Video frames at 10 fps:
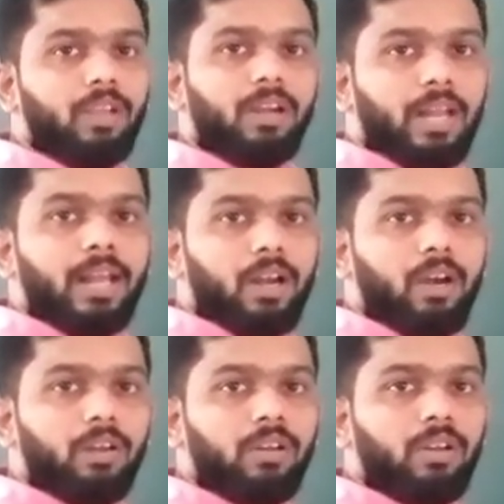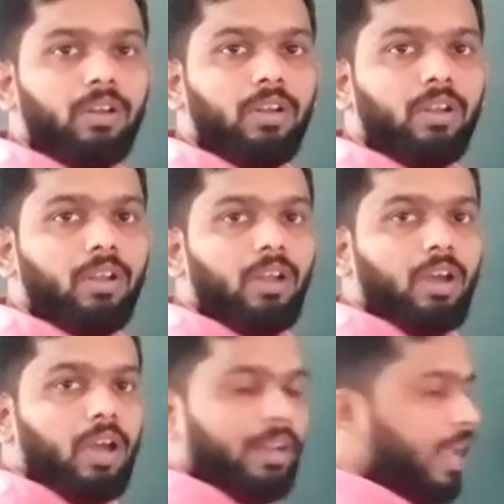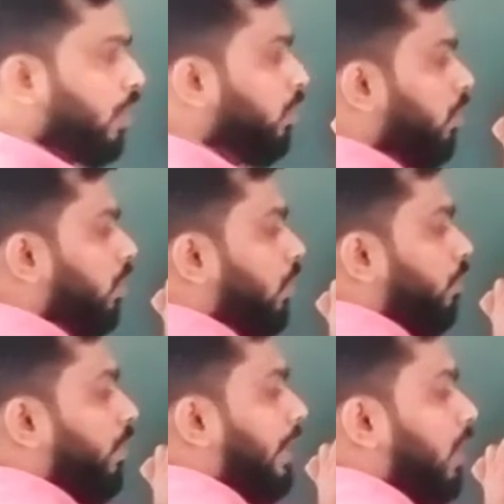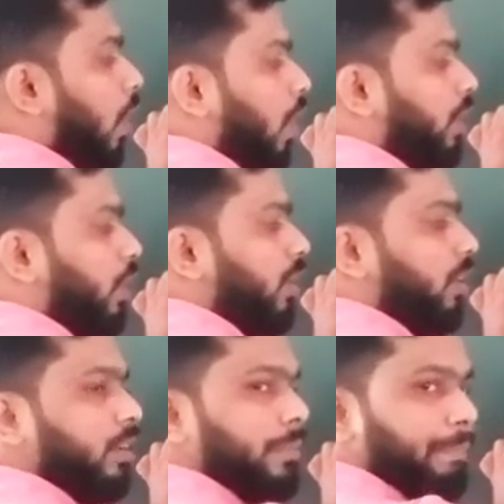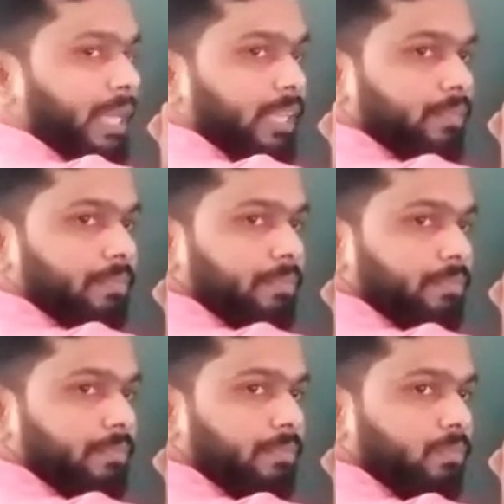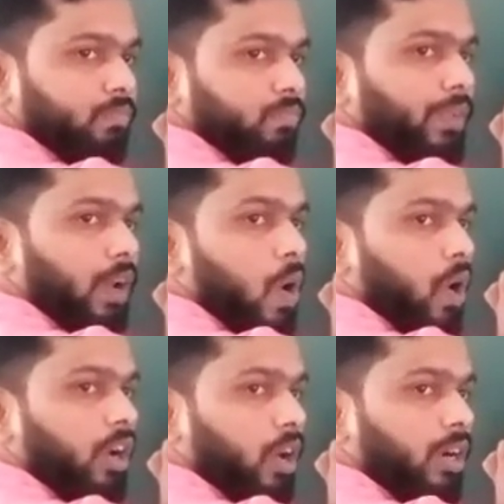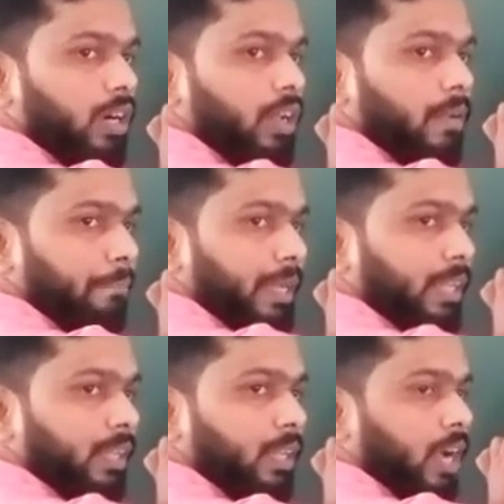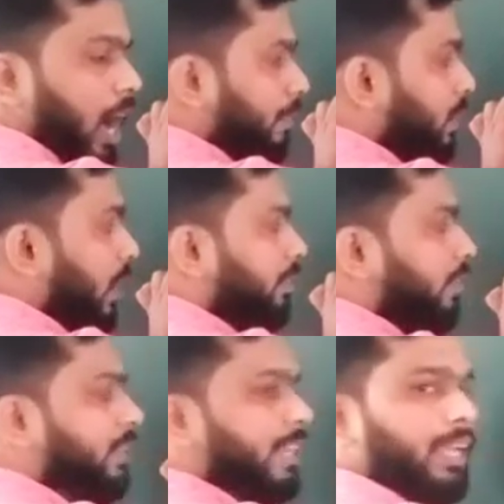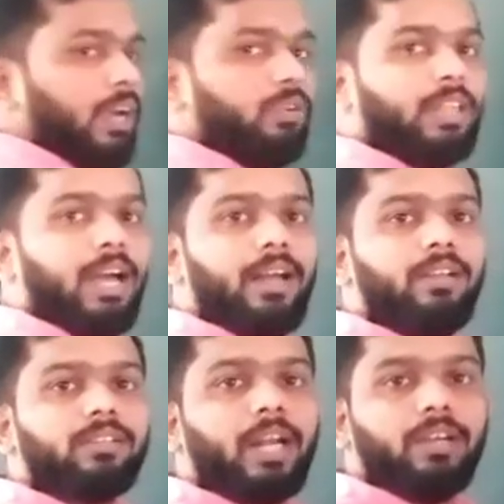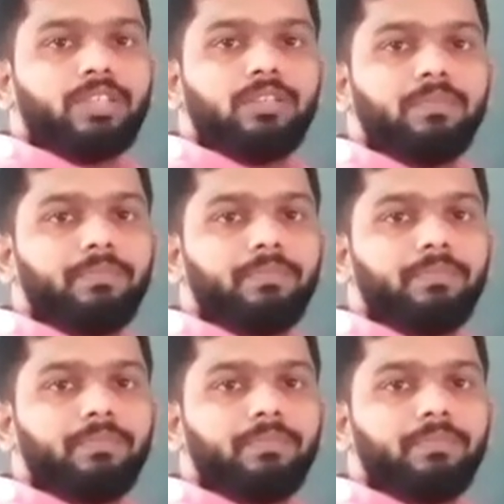Clear now? Now we will hold on B. We will hold on B. After that we will take out the thread.